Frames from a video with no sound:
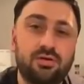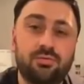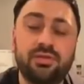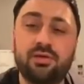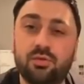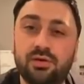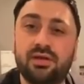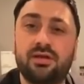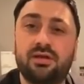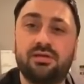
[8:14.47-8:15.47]
we're now on to
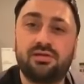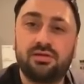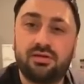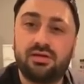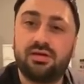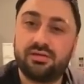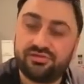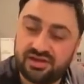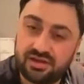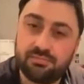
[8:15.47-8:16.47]
our
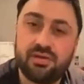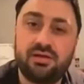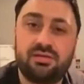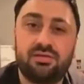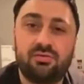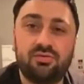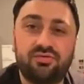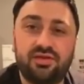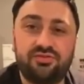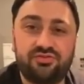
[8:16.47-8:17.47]
second part
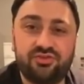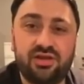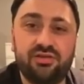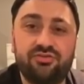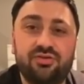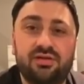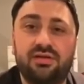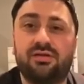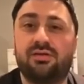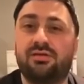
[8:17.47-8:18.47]
of this challenge
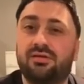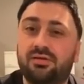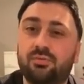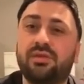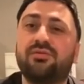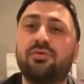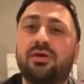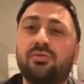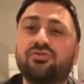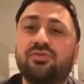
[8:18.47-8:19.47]
and our wonderful
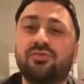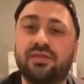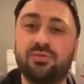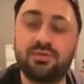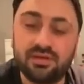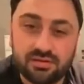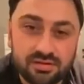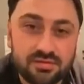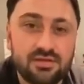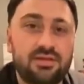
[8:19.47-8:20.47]
cultural video here.
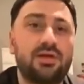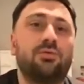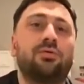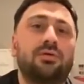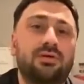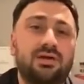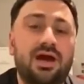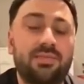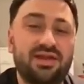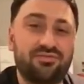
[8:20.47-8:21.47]
Now,
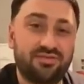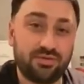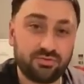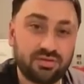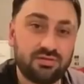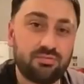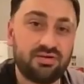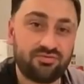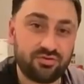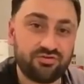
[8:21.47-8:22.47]
I might have failed with
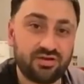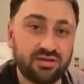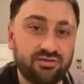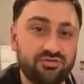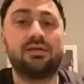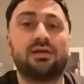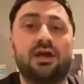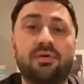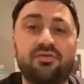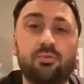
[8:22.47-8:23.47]
the food challenge.
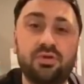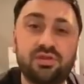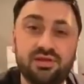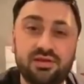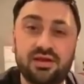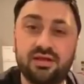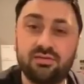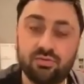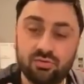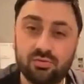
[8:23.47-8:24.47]
However, one thing that I
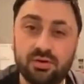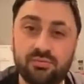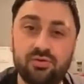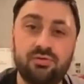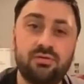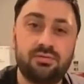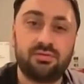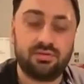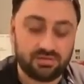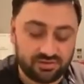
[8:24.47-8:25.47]
do know what I'm doing
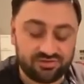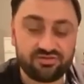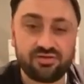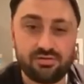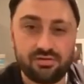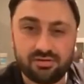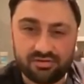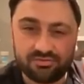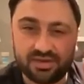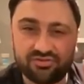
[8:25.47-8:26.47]
is
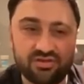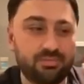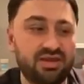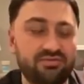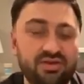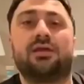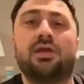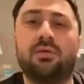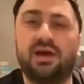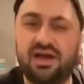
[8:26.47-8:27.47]
smashing a bevy.
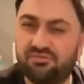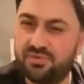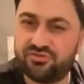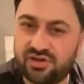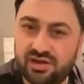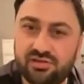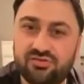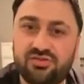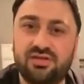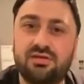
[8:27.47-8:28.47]
Now, I have been
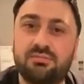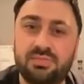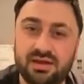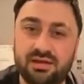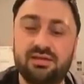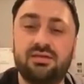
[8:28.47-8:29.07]
challenged by